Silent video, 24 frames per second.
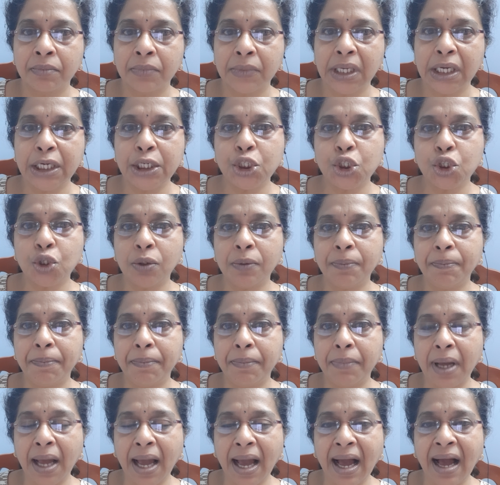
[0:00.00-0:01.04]
It should
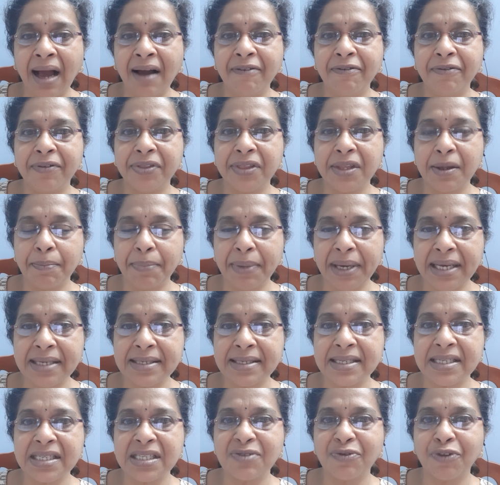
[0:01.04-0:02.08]
have the
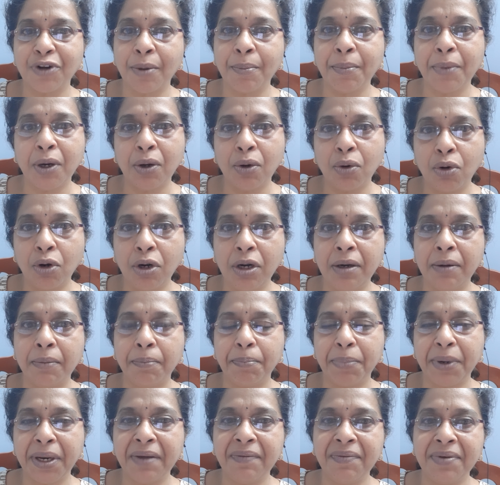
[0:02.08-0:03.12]
basis from a good
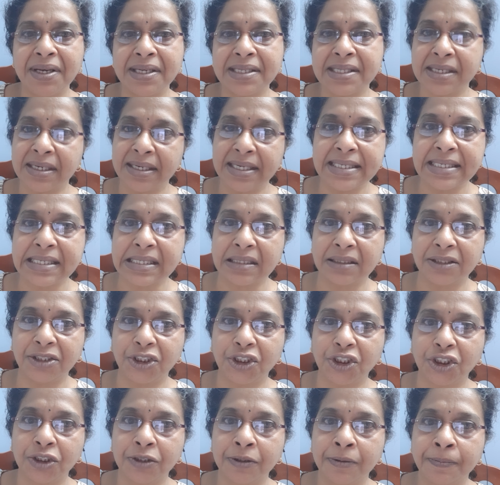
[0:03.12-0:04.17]
previous
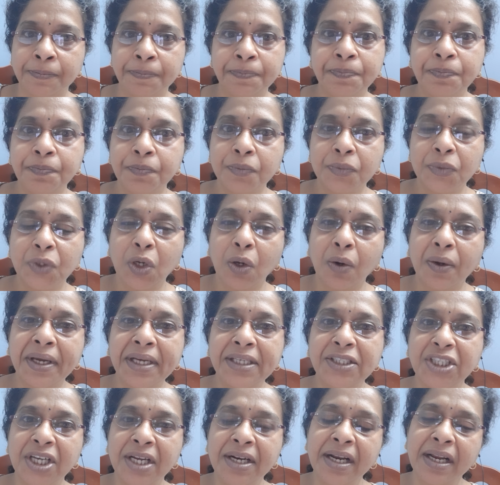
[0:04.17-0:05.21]
research.
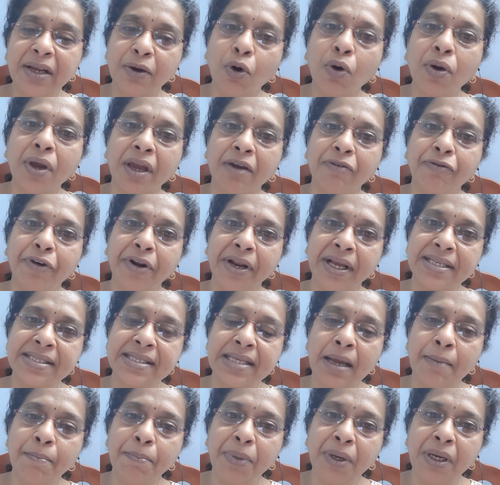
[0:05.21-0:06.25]
Okay, for
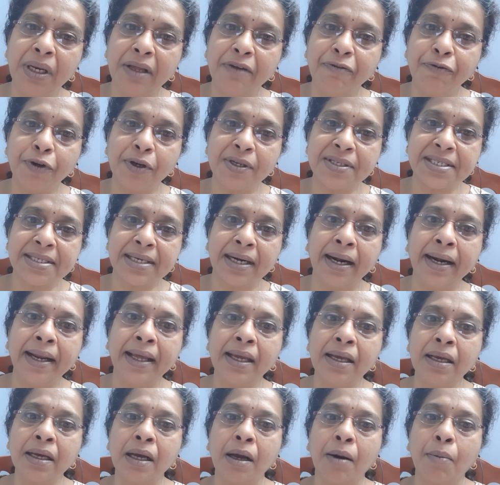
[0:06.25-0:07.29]
example, if you are
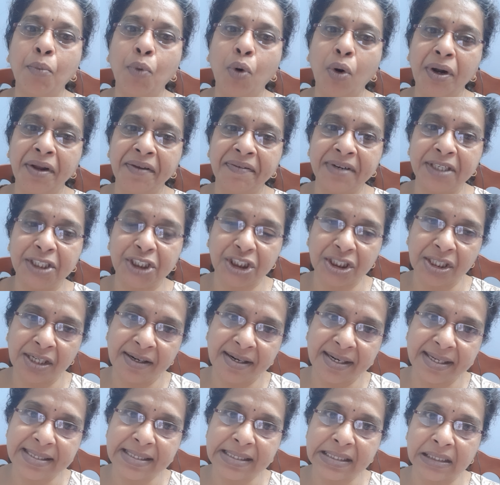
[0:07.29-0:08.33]
studying motivational
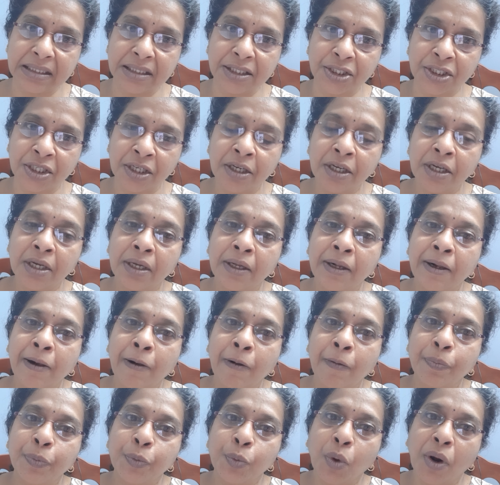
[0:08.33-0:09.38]
research,
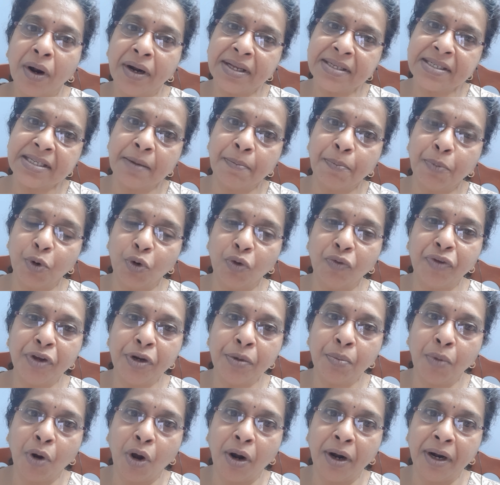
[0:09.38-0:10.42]
what is a
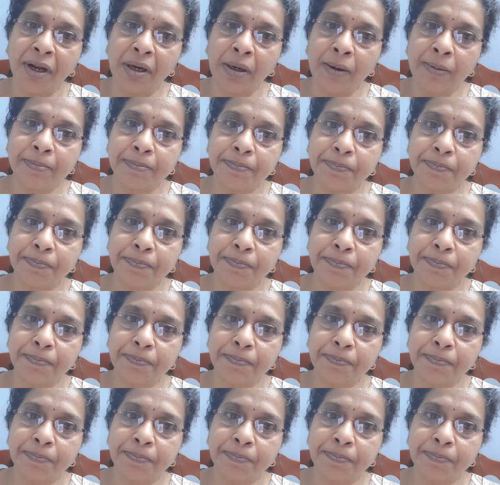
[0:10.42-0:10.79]
proven model?